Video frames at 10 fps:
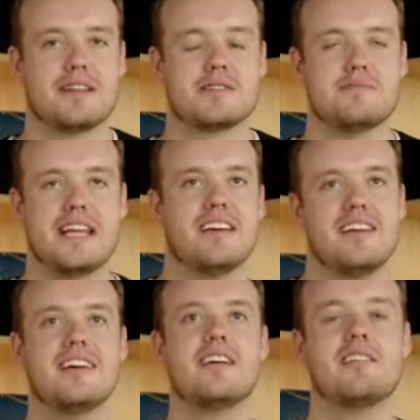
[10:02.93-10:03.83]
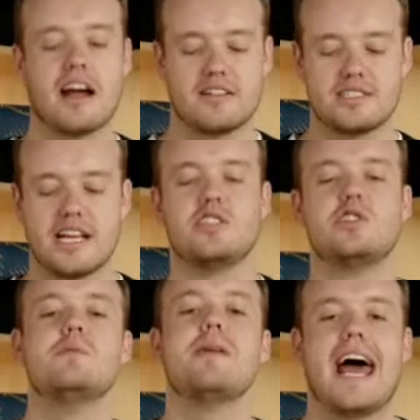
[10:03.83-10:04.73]
to bring them to me. I'd say
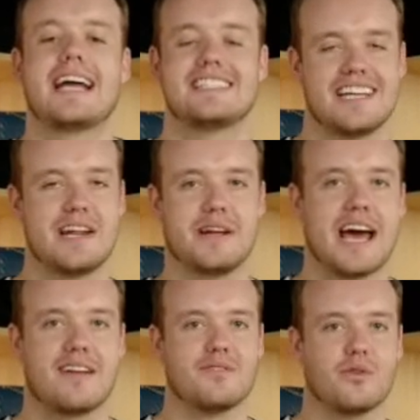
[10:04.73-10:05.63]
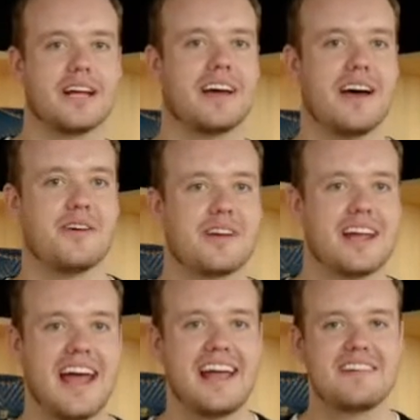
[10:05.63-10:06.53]
two bags and we got them for you.
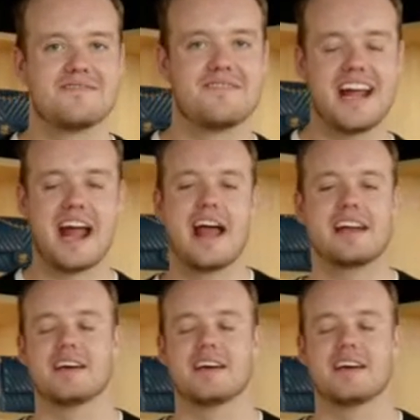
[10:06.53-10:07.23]
Okay, great. I